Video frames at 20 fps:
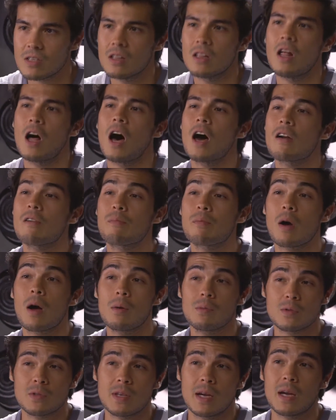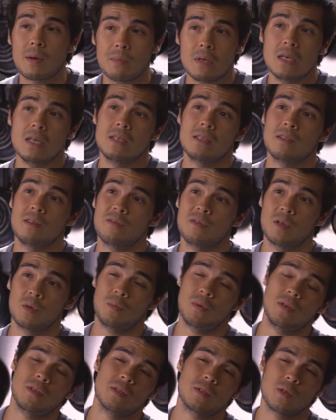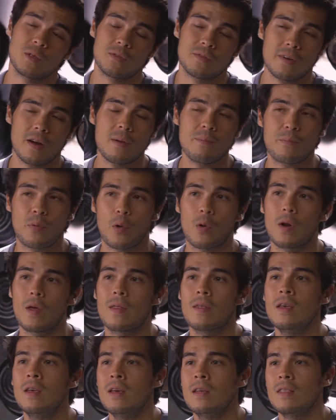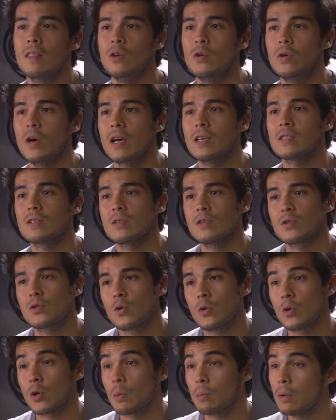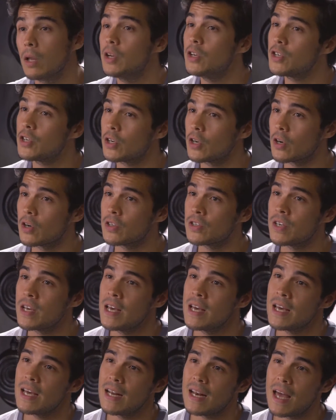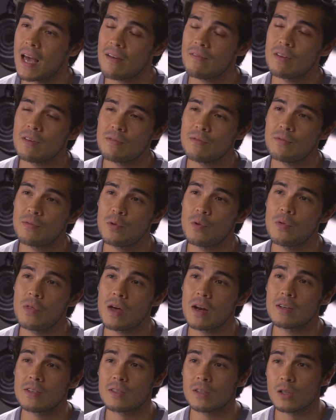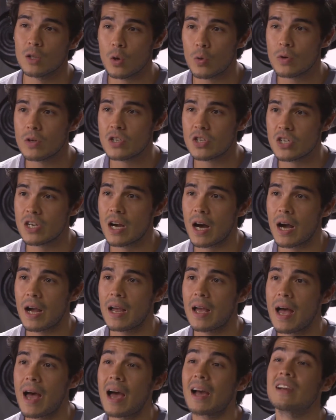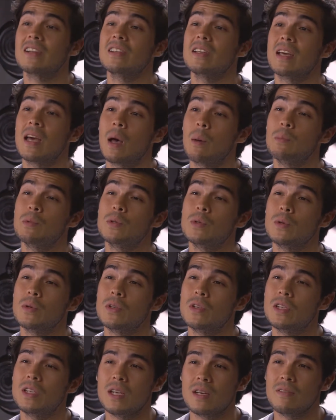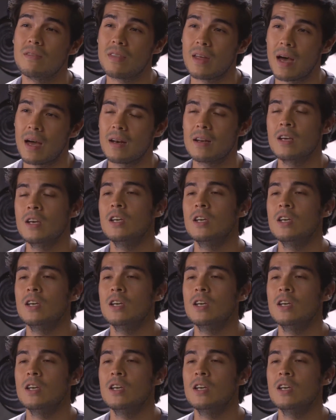a lot of problems with diabetes in the Philippines, so it's very important that you guys control your blood sugars, and having food that is low in GI actually helps you achieve that.